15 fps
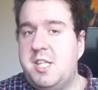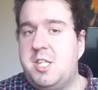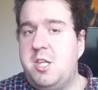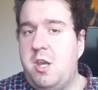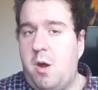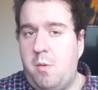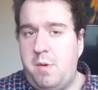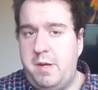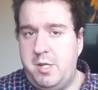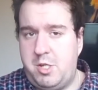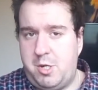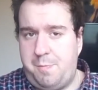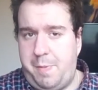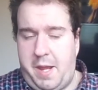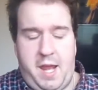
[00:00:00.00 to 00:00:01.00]
is known in
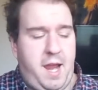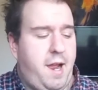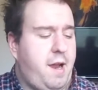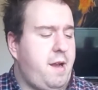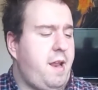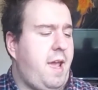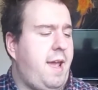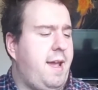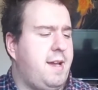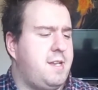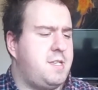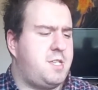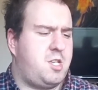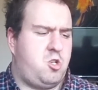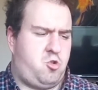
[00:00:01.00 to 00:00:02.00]
Japan
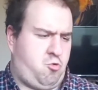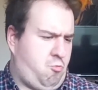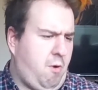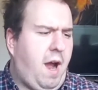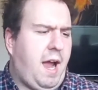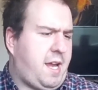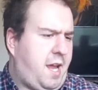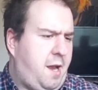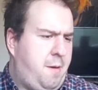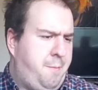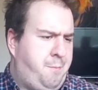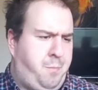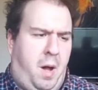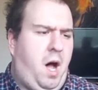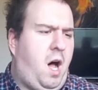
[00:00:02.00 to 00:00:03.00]
as
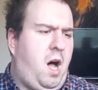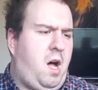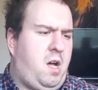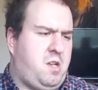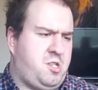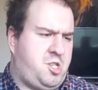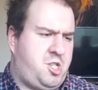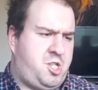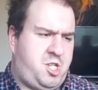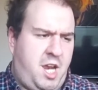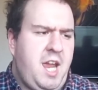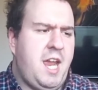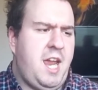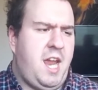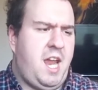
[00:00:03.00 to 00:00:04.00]
Dragon Ball
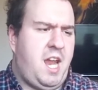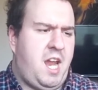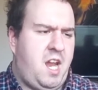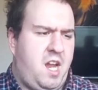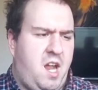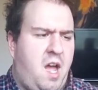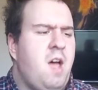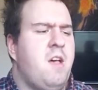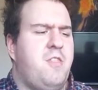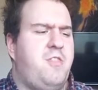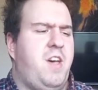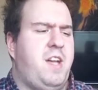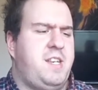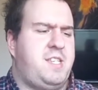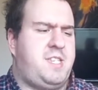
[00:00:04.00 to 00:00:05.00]
Z,
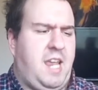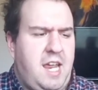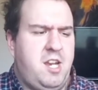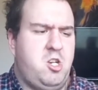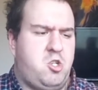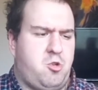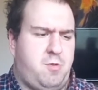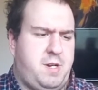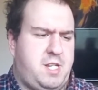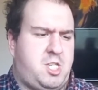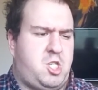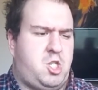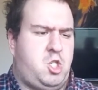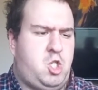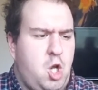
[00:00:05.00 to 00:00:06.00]
the dangerous